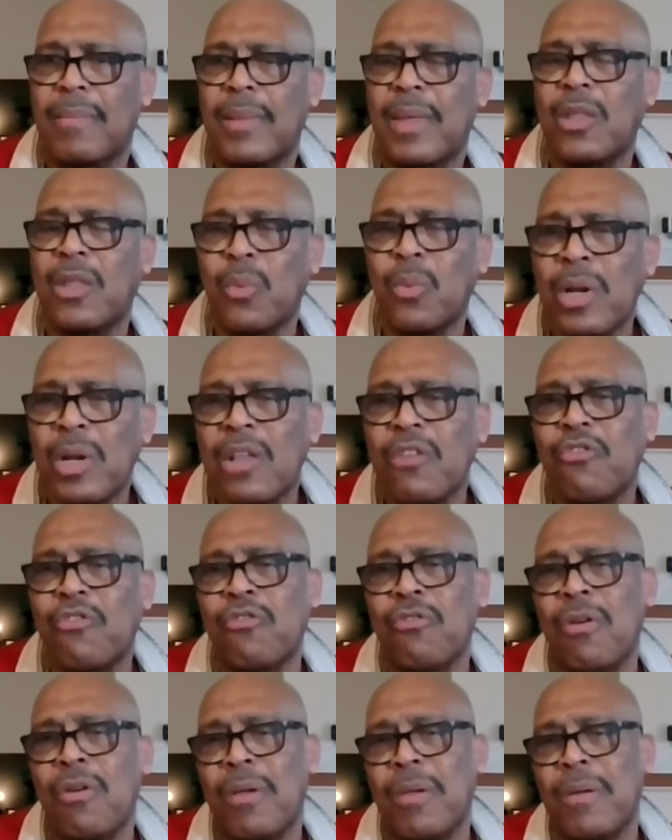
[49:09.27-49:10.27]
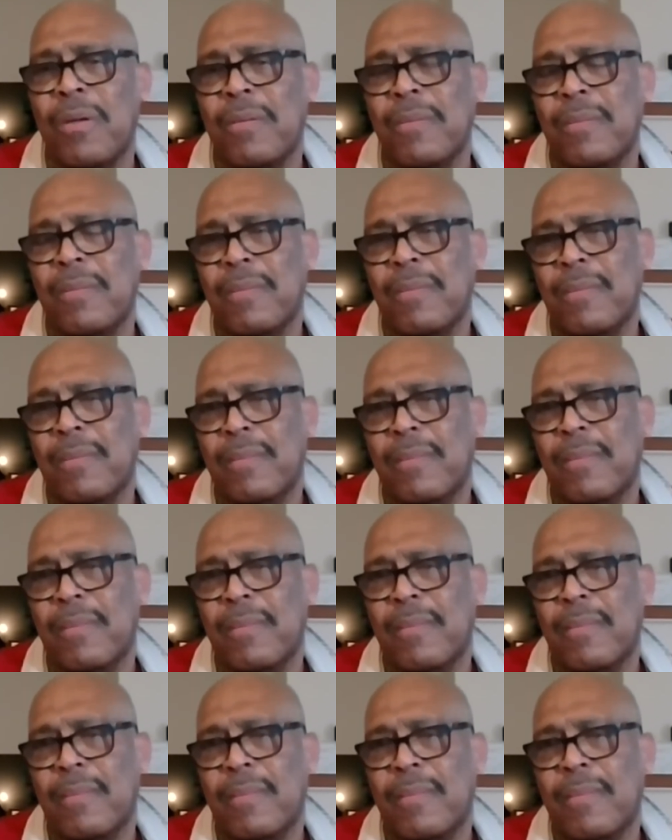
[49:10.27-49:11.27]
It will destroy you.
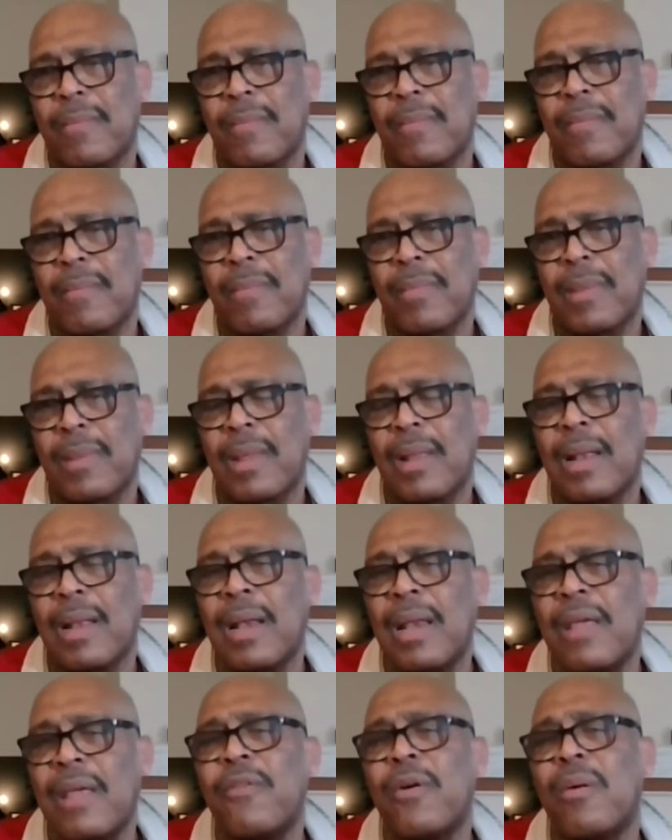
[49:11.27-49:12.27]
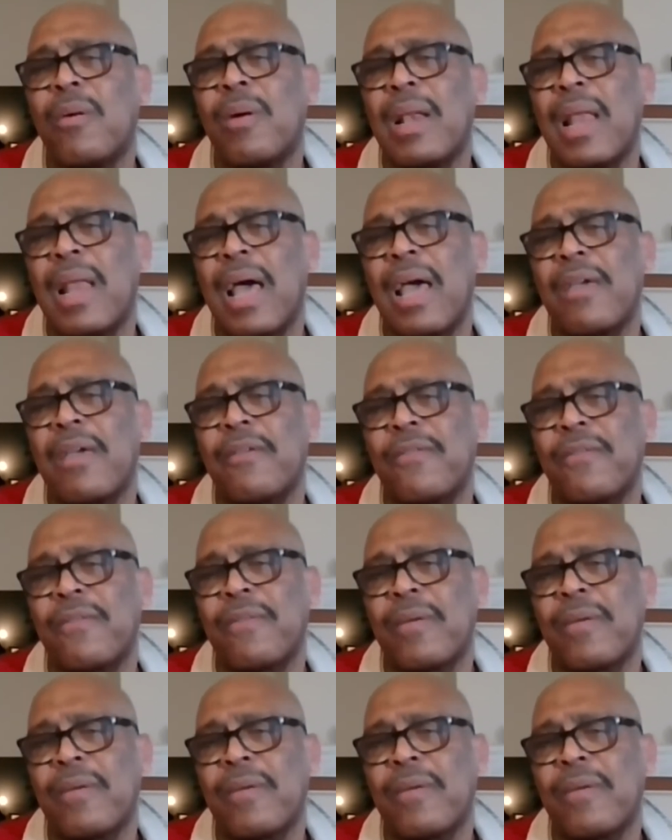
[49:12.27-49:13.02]
Live our life